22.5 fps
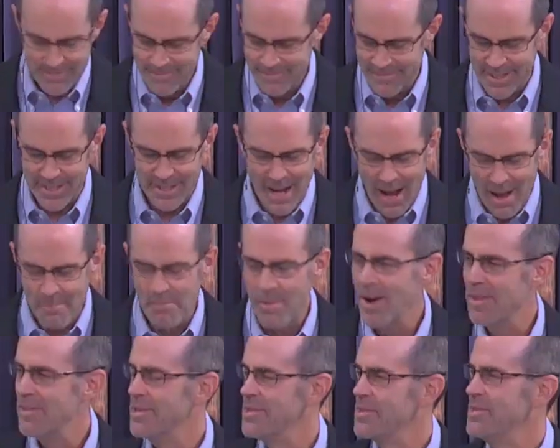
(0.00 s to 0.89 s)
it's not
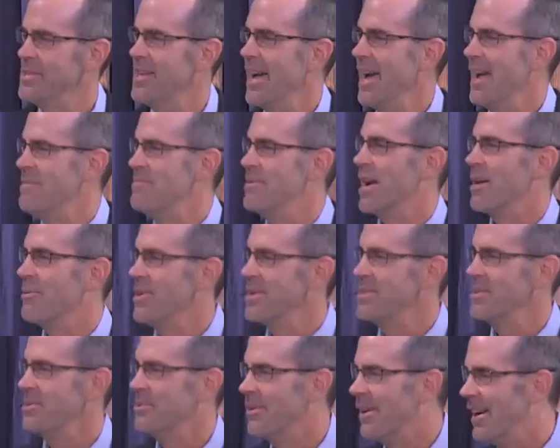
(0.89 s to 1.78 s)
Mother's Day, but I
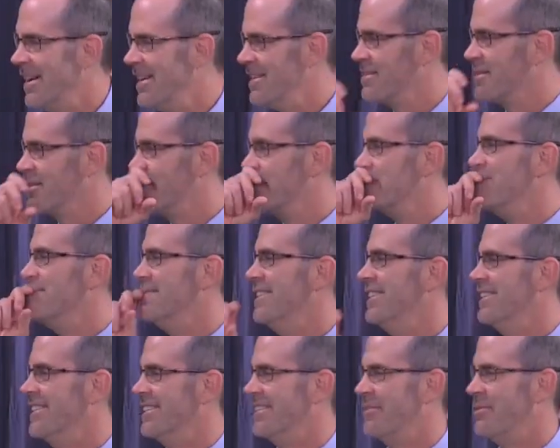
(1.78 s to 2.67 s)
wish it was.
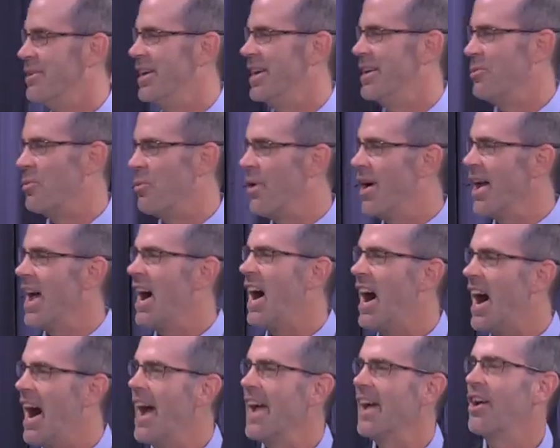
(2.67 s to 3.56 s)
What, what a
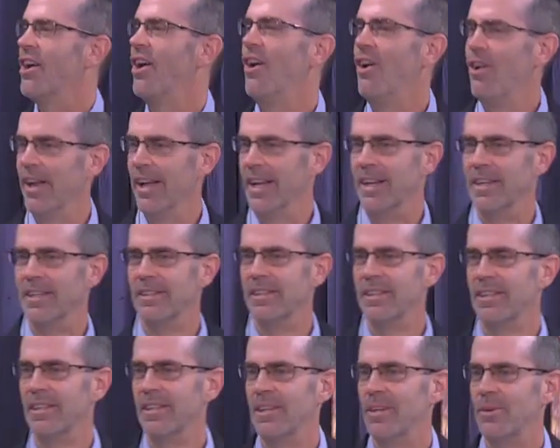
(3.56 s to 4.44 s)
high calling.
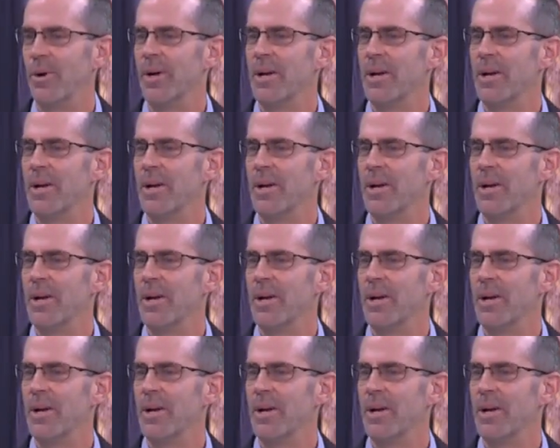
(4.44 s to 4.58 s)
What a